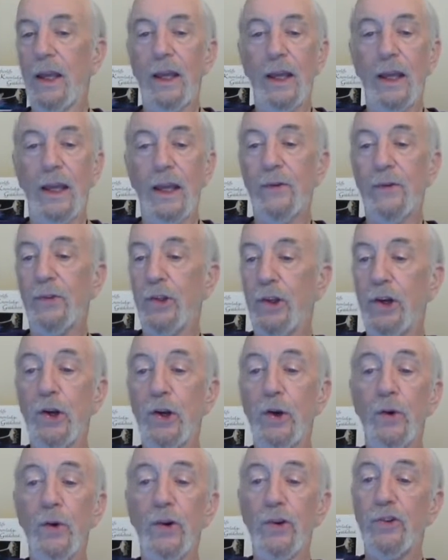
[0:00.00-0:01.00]
if the
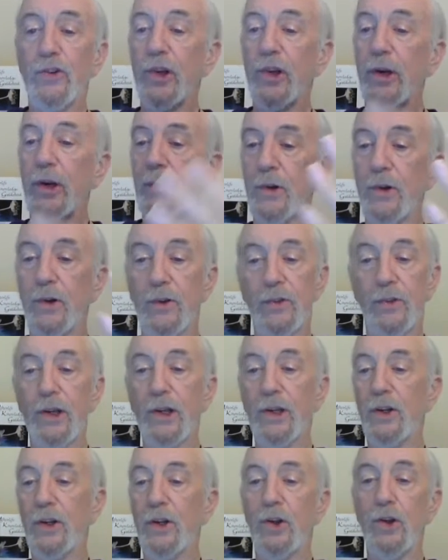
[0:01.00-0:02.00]
nearest similar
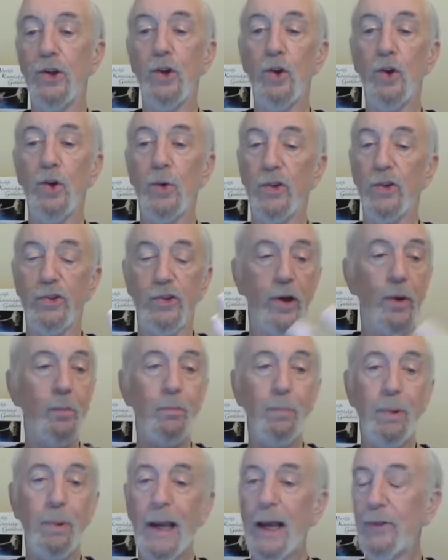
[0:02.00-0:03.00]
thing to you is
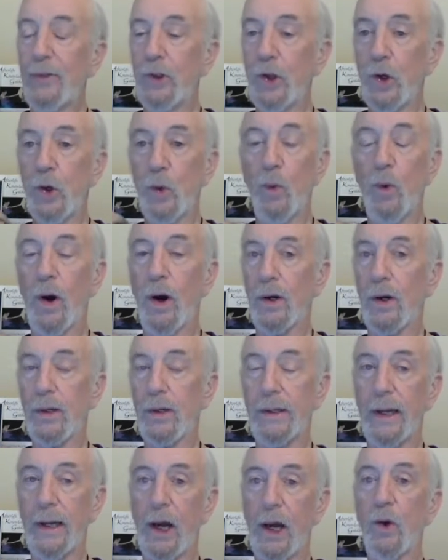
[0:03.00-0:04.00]
some path you
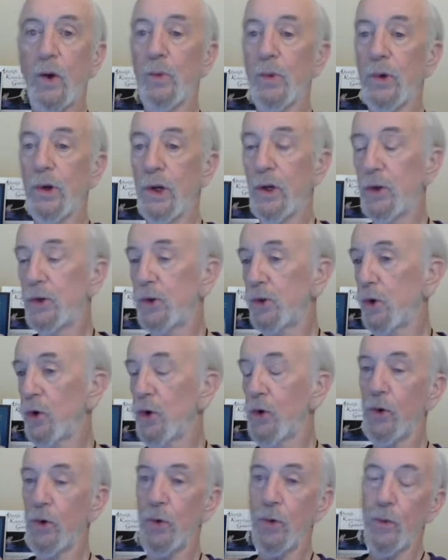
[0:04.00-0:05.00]
walk down where you
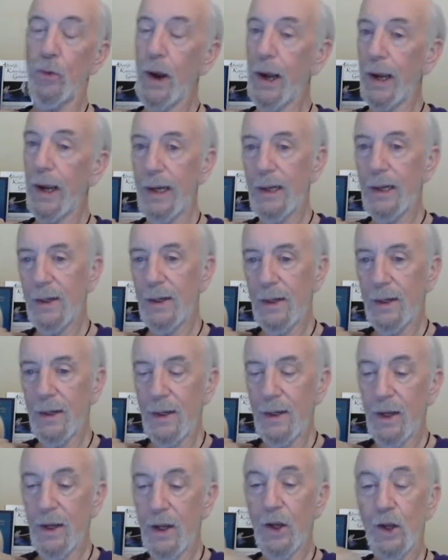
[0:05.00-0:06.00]
turned right,
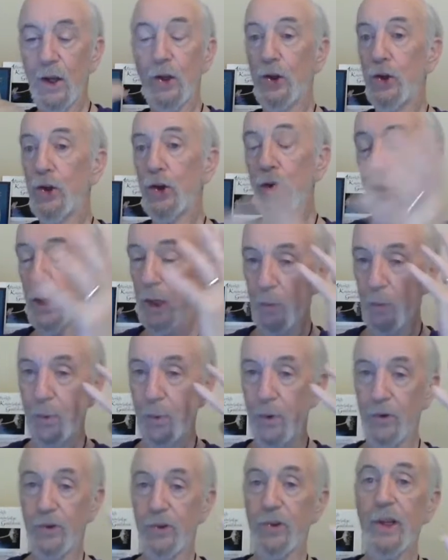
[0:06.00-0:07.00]
you're going to
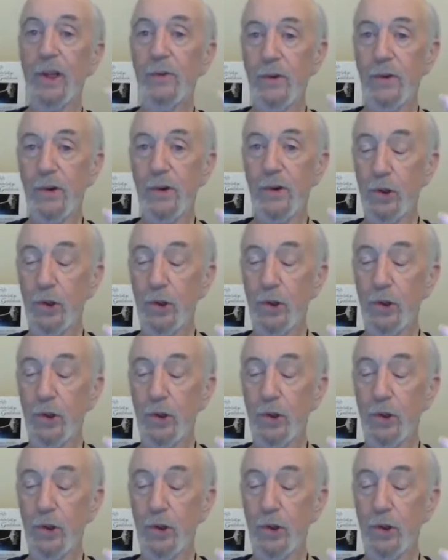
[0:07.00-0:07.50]
perceive it, you're